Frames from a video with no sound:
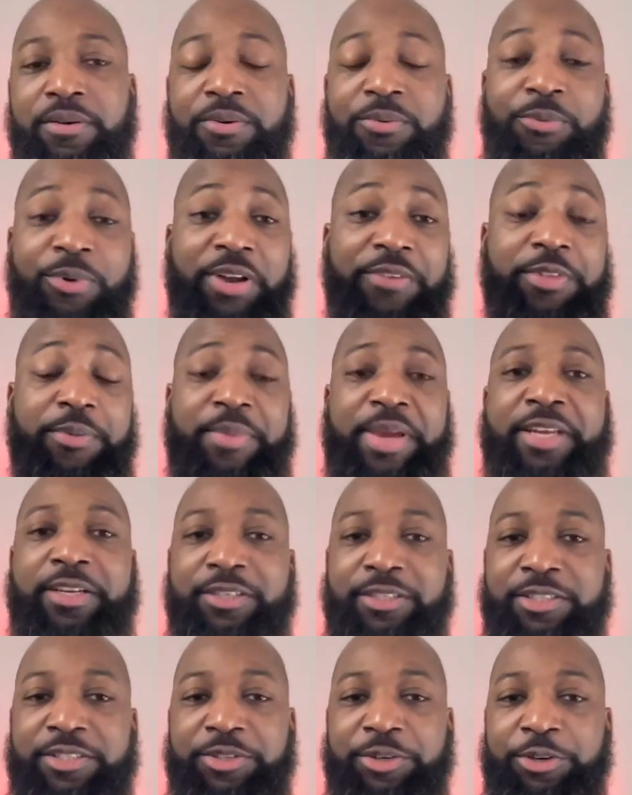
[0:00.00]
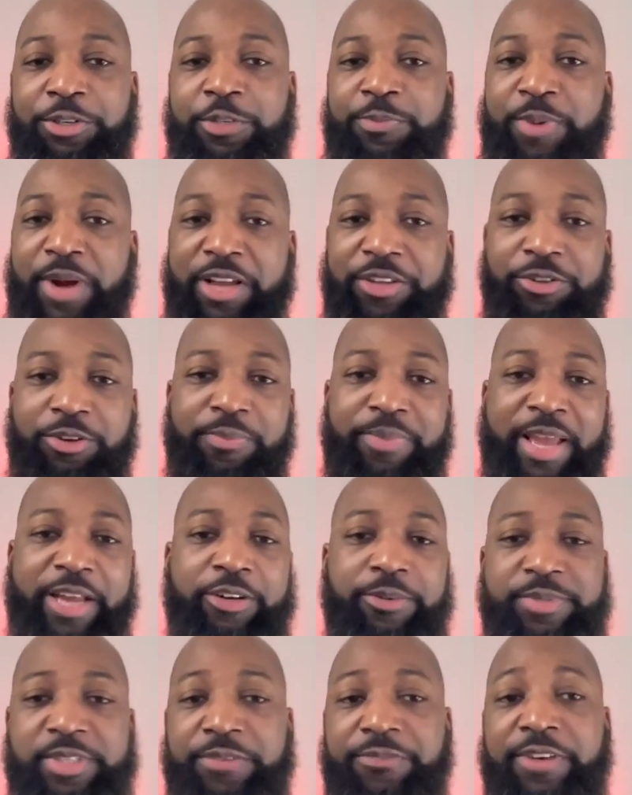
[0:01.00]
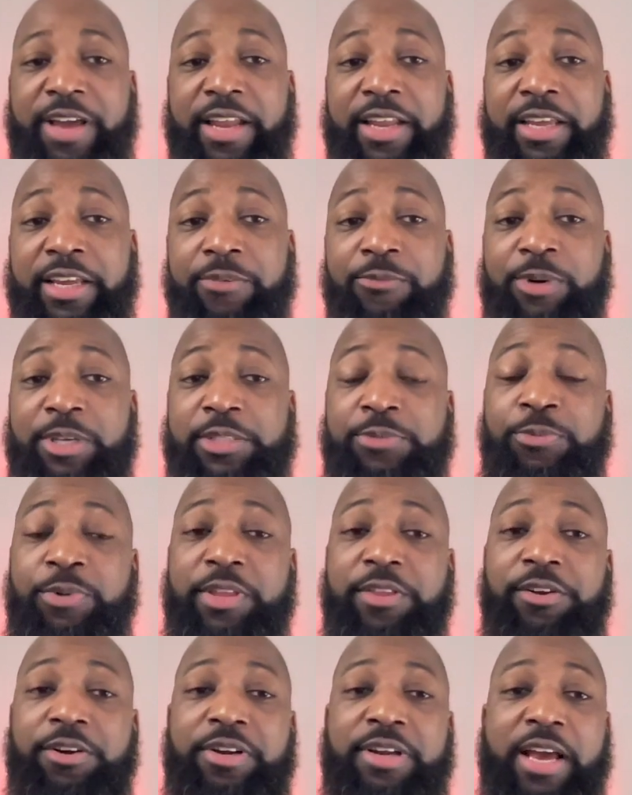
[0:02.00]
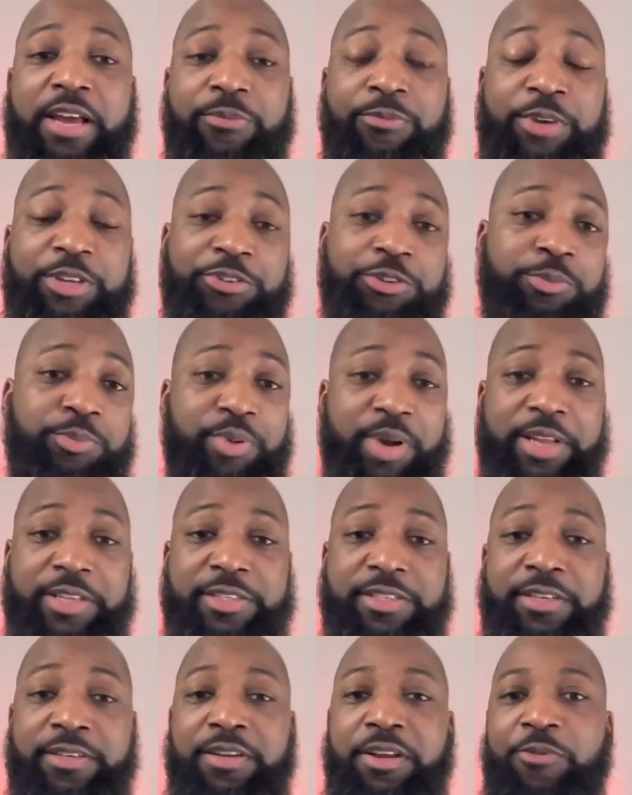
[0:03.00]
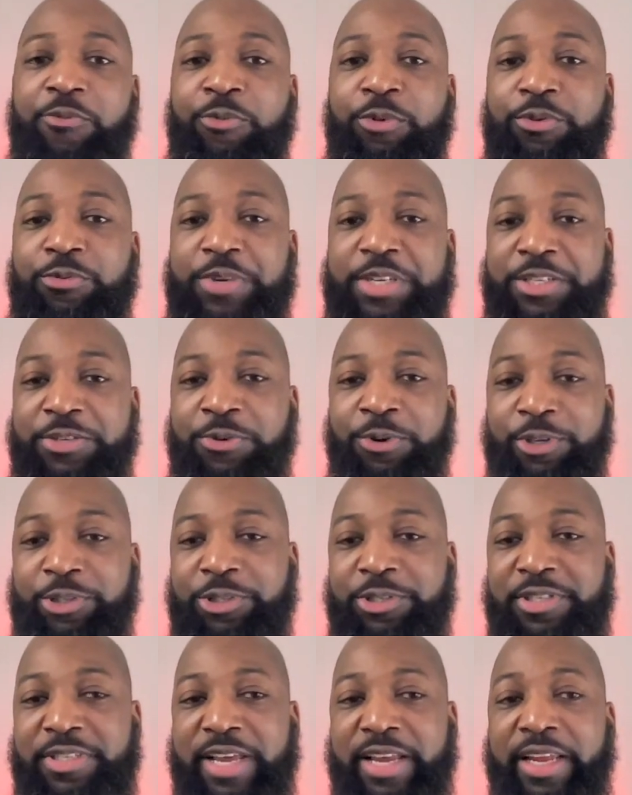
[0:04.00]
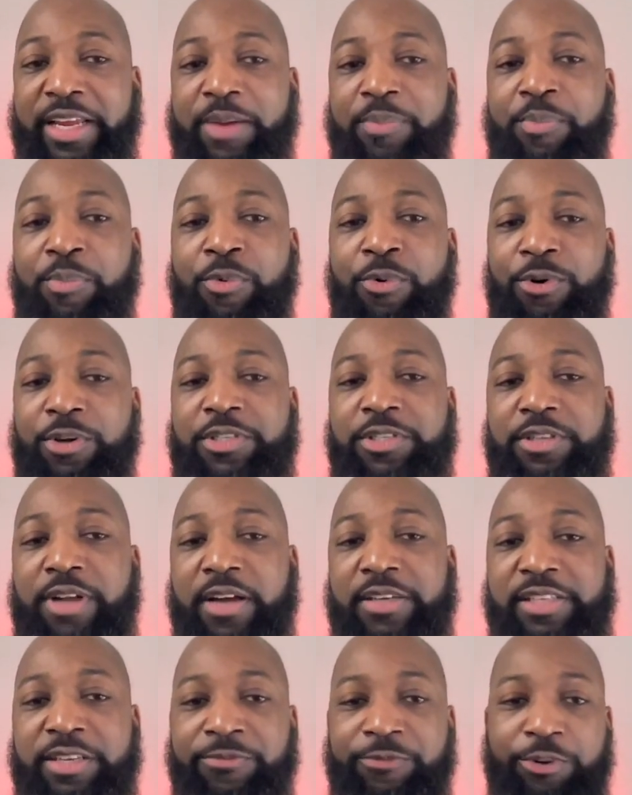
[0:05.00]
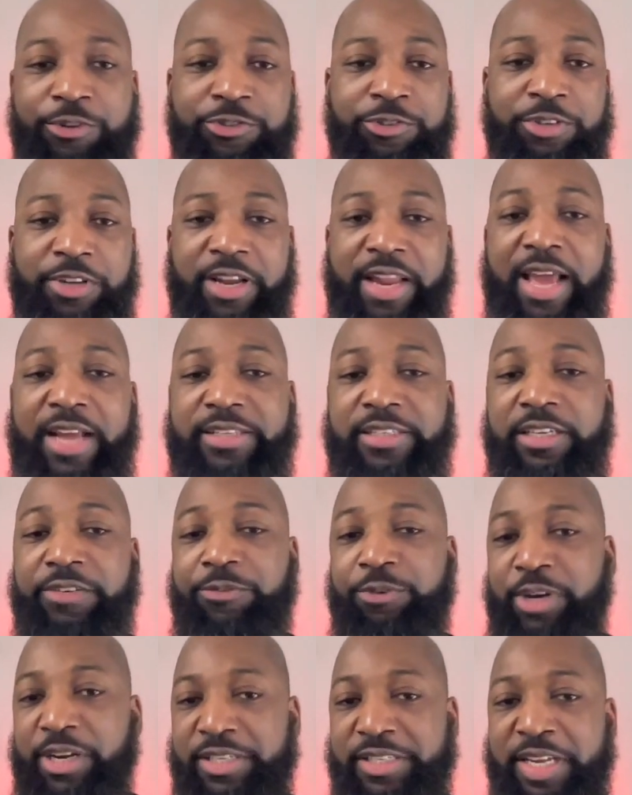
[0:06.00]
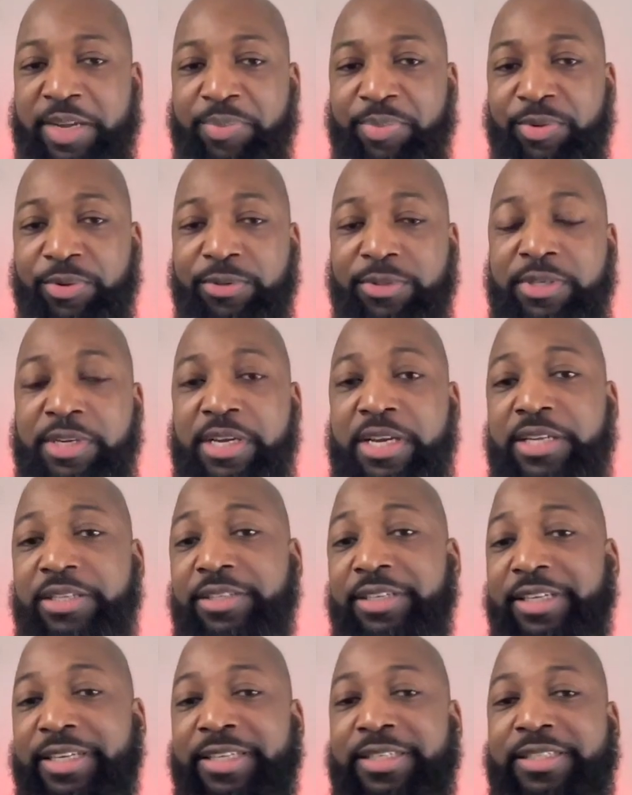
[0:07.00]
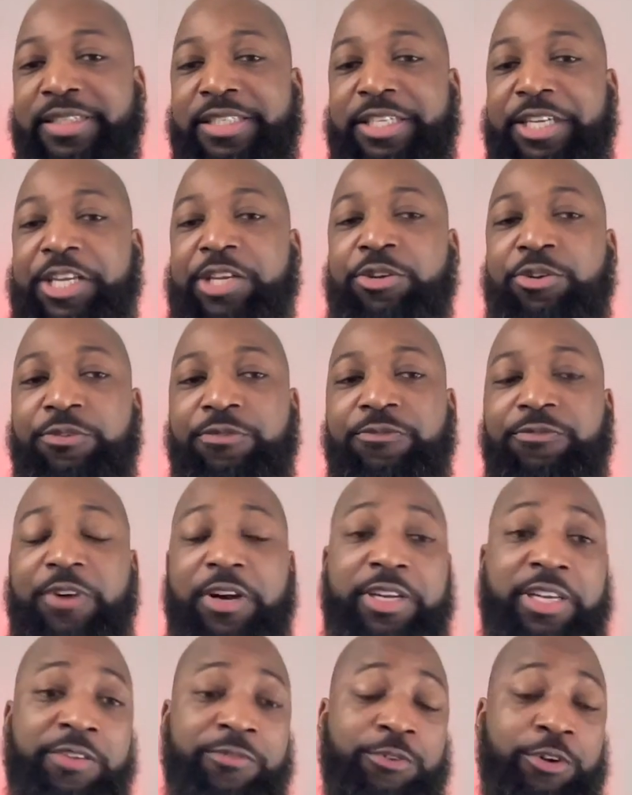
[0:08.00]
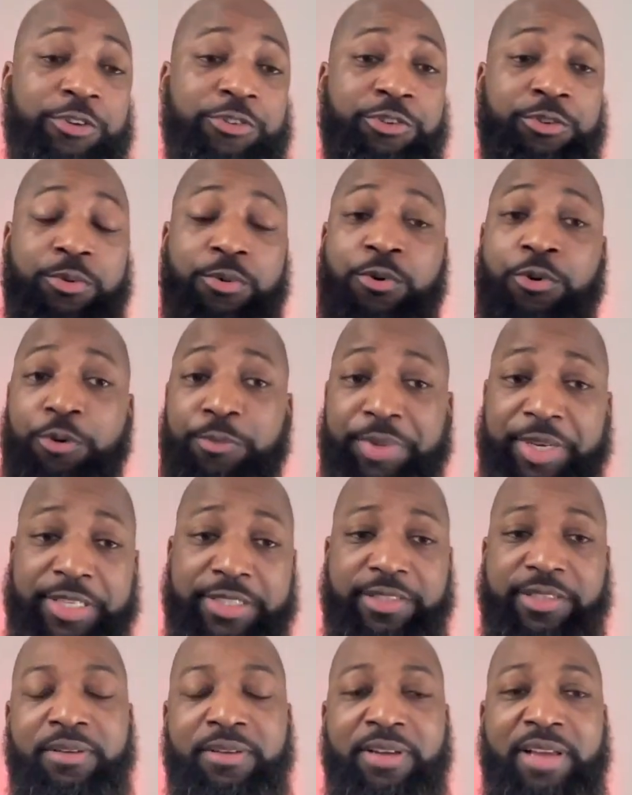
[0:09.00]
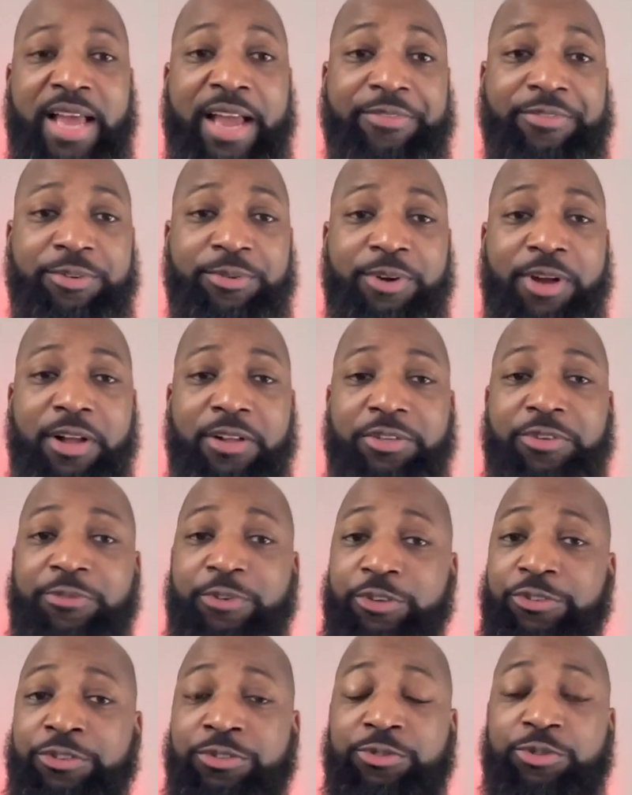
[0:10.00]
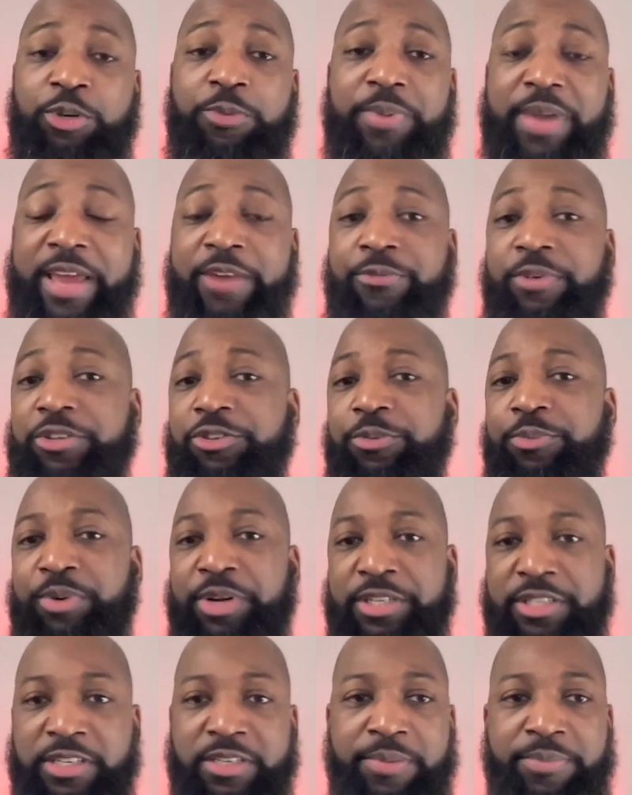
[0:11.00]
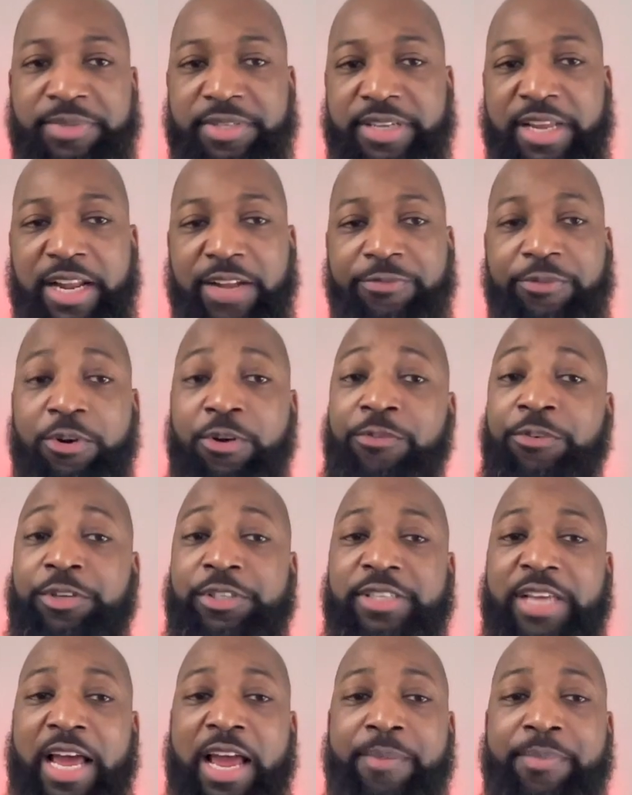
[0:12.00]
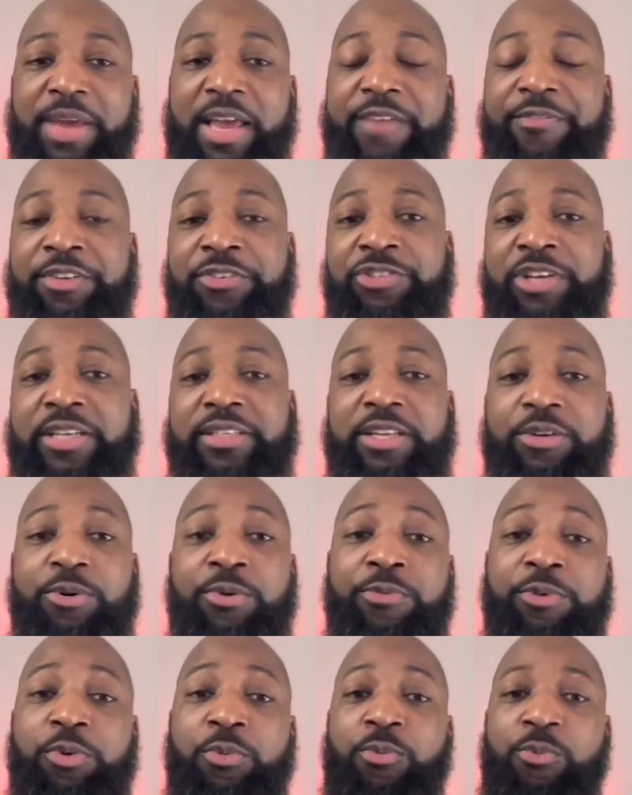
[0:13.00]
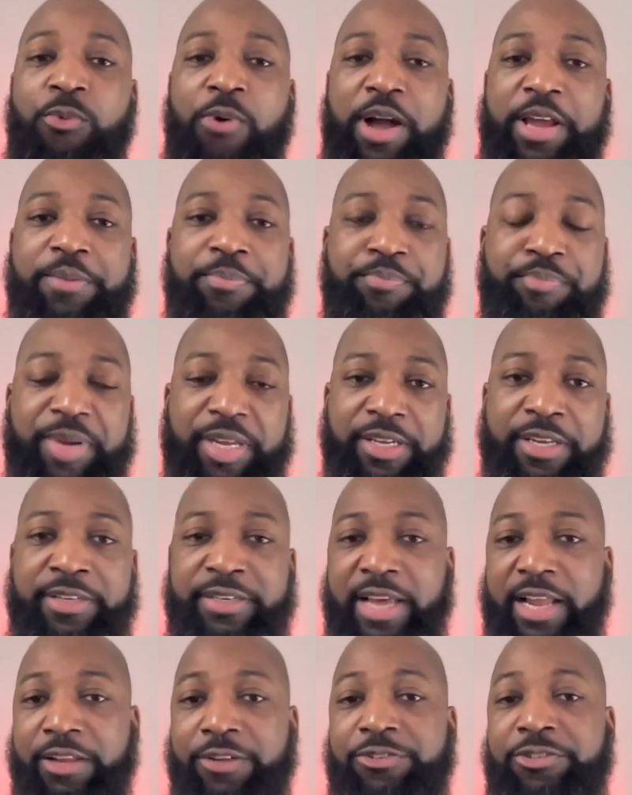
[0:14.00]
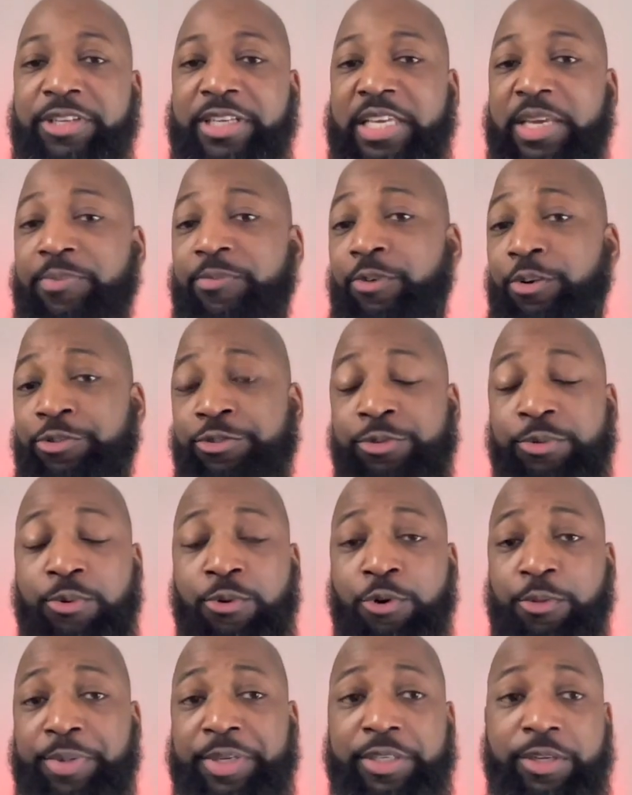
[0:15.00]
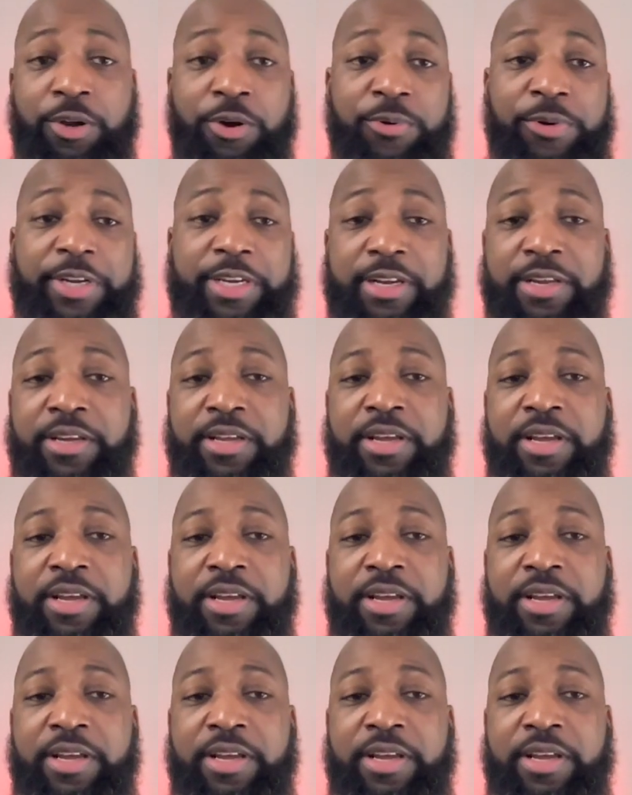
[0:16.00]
One of the main concerns prior to the bankruptcy filing was whether or not Richard Branson would resort to selling more stocks in Virgin Galactic, for example, to continue funding Virgin Orbit. After all, the Virgin Group and Richard Branson himself over time have injected over $1 billion to keep Virgin Orbit going.